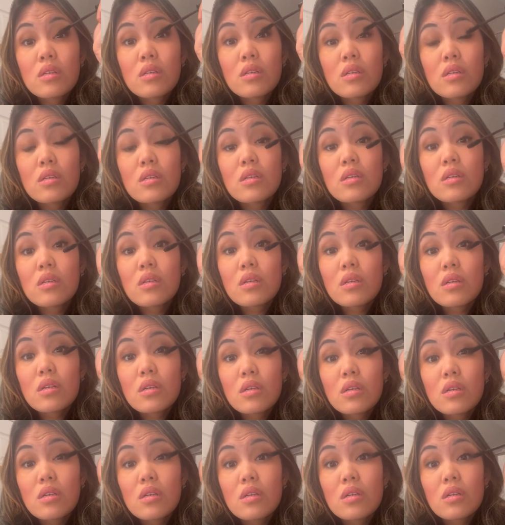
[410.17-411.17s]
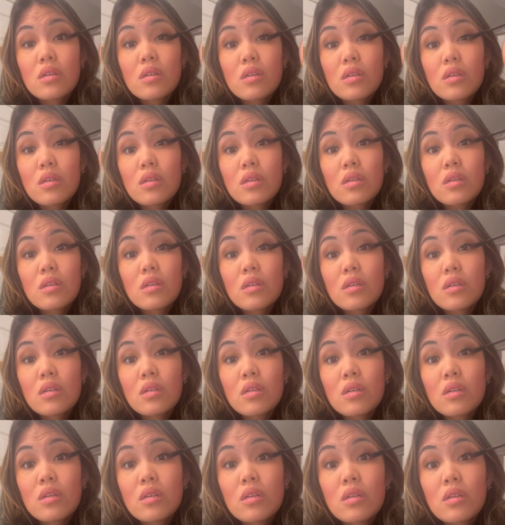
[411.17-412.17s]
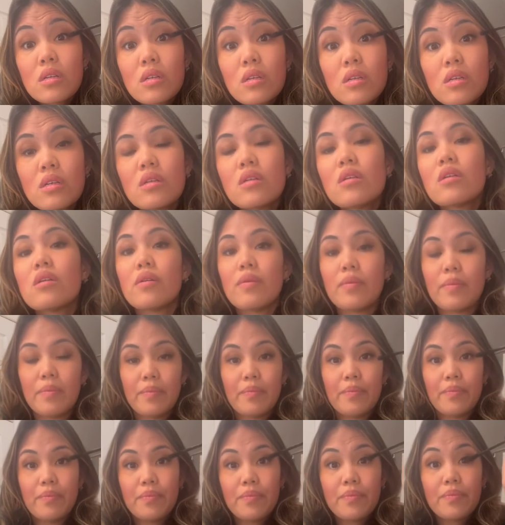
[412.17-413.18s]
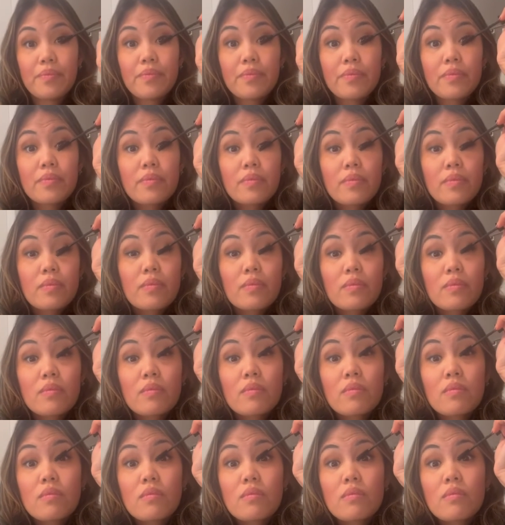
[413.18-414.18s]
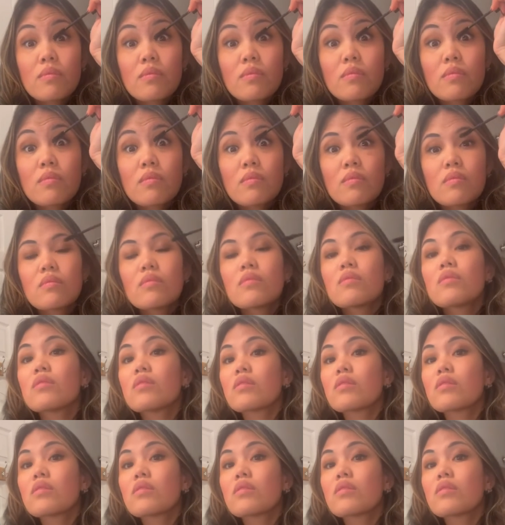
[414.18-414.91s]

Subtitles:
[no speech]